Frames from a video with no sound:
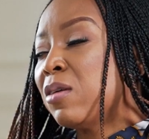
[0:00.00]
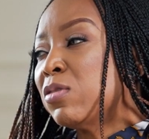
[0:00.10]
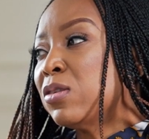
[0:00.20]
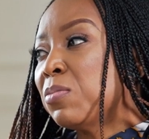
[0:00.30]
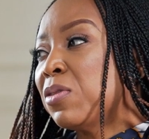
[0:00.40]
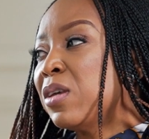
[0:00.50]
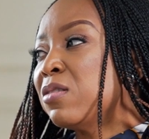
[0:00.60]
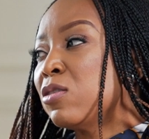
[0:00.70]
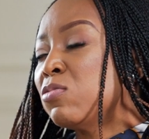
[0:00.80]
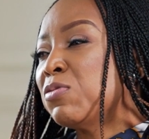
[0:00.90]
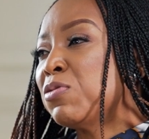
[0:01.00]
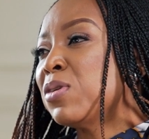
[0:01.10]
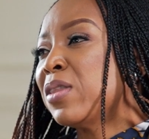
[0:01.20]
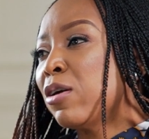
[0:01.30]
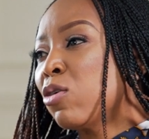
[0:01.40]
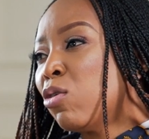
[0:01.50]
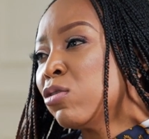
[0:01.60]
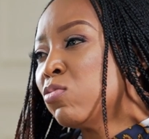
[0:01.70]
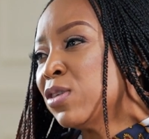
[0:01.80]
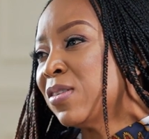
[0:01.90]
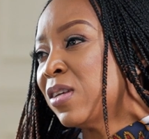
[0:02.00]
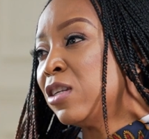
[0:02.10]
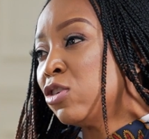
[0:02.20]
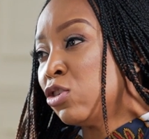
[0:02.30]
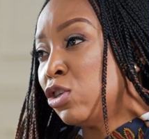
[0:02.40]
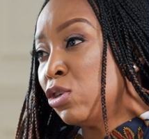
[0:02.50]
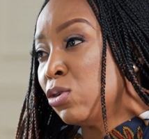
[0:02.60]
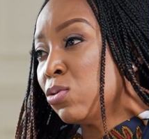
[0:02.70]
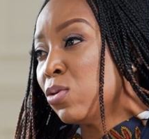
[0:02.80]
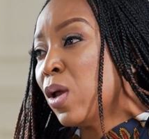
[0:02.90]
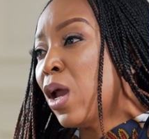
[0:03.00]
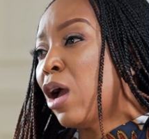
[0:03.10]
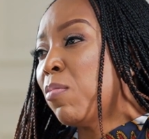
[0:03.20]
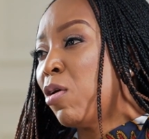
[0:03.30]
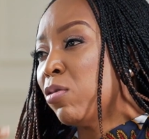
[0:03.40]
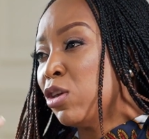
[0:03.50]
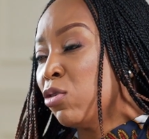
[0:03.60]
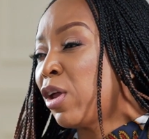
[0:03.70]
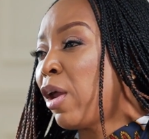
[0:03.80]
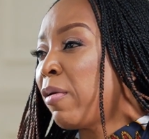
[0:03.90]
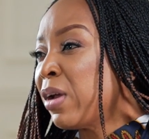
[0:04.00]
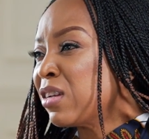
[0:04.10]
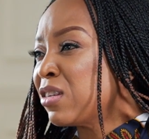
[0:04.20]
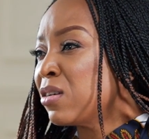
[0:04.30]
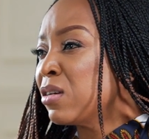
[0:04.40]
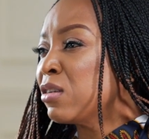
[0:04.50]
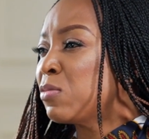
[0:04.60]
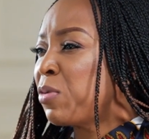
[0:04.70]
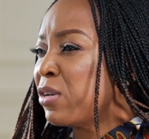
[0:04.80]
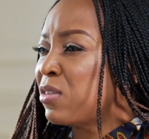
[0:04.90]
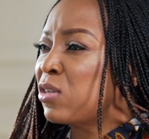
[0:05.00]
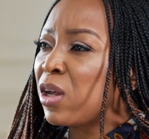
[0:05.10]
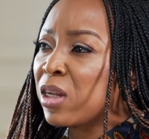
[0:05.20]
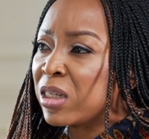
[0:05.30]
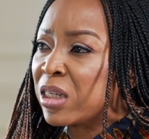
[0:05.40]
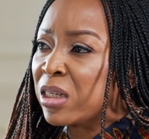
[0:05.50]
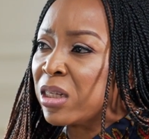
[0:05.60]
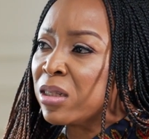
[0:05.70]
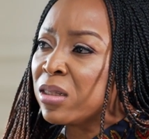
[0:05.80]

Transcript: there were some things that you were feeling that God was saying to you about, you know, characters, personalities,